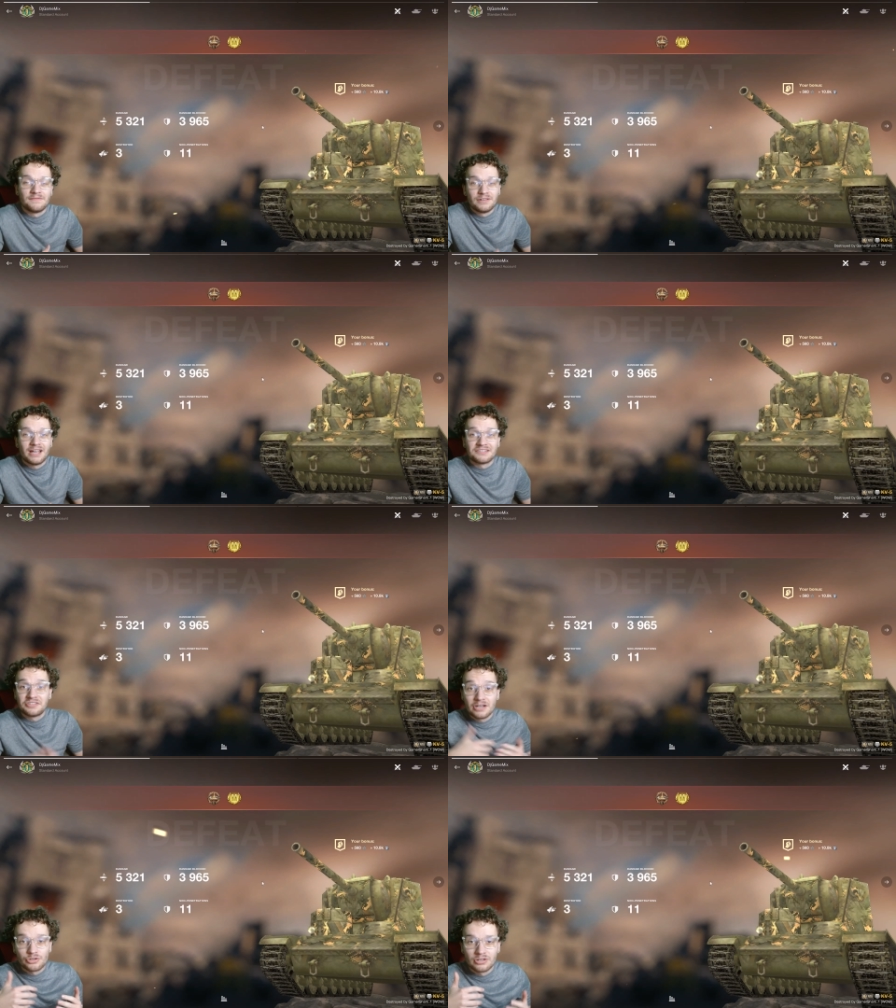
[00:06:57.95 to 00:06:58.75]
you guys
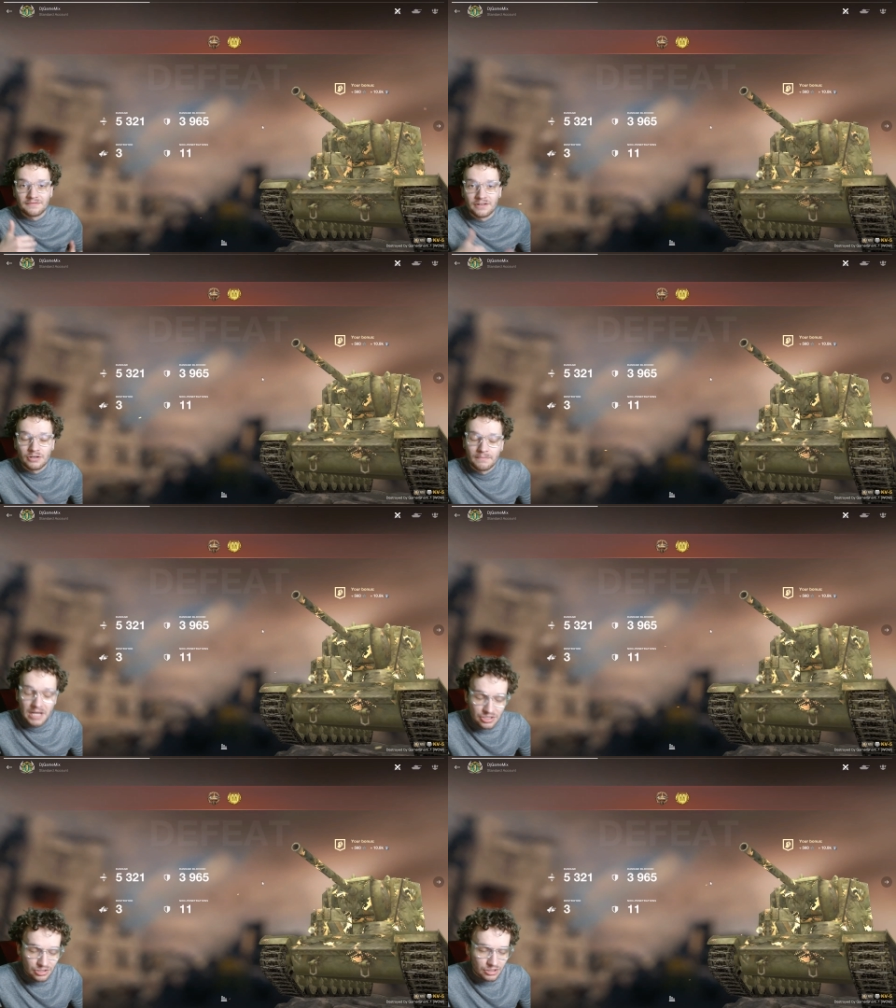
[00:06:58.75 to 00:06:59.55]
did enjoy this video,
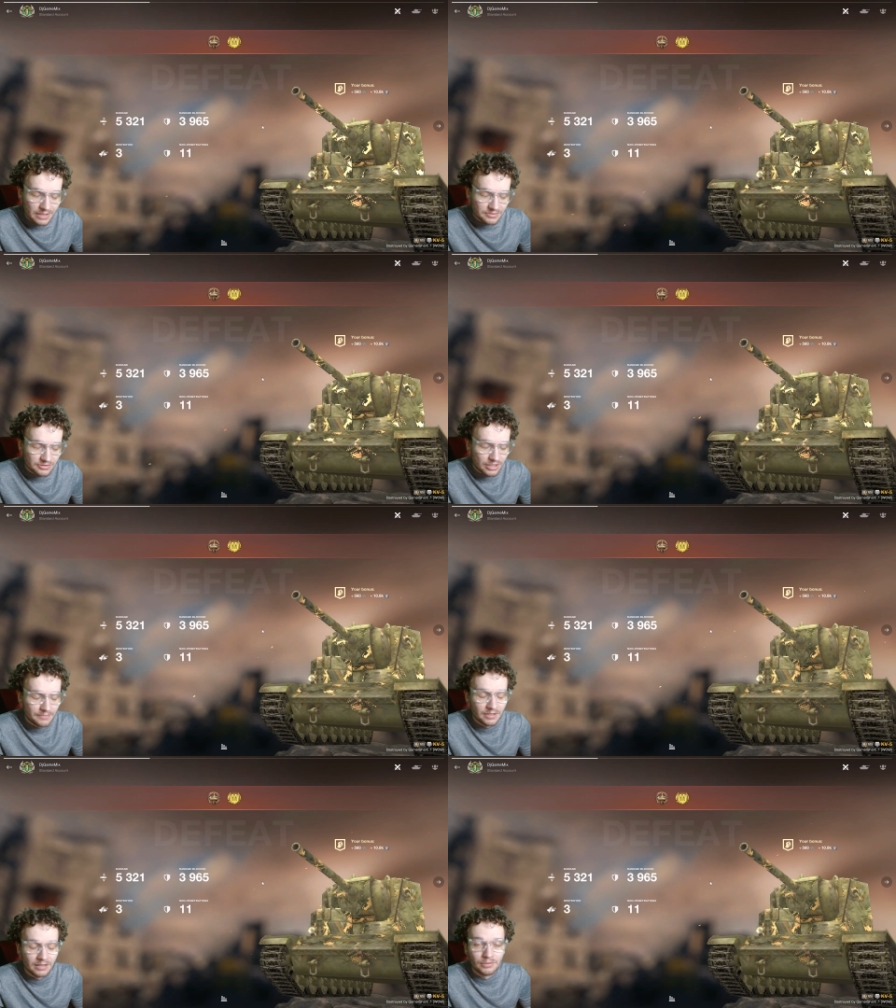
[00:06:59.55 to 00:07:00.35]
make sure to drop
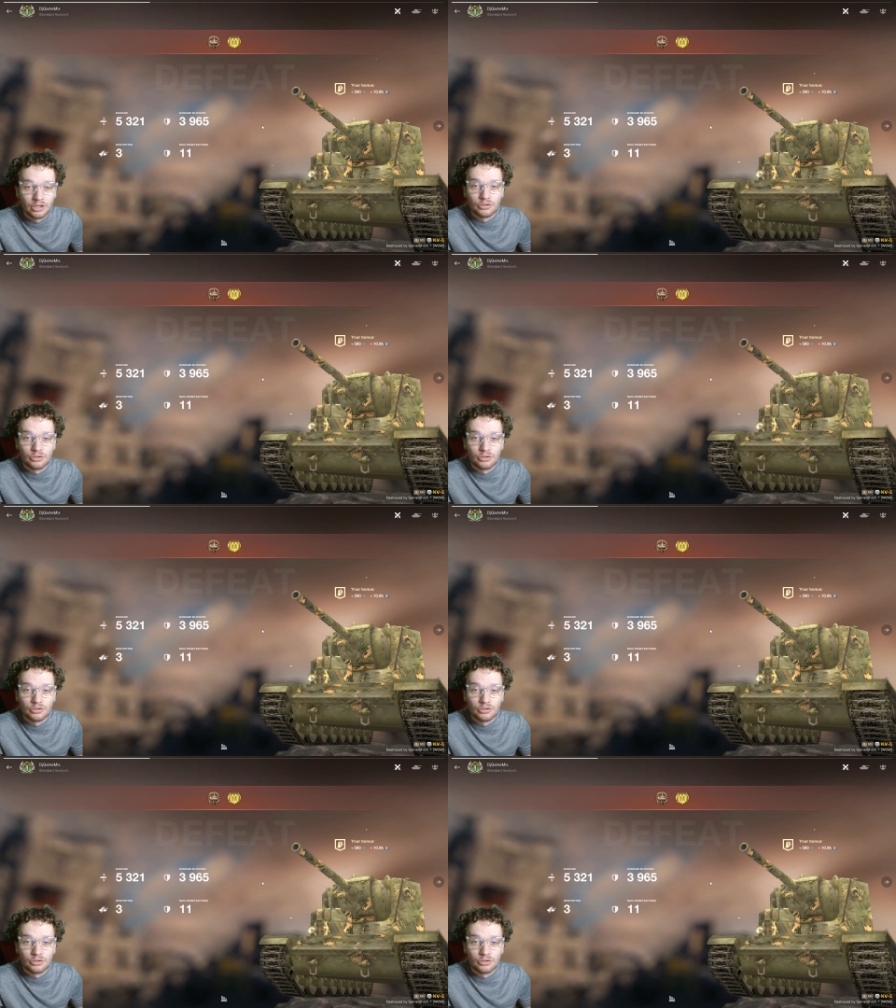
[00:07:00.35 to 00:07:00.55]
subscribe down below.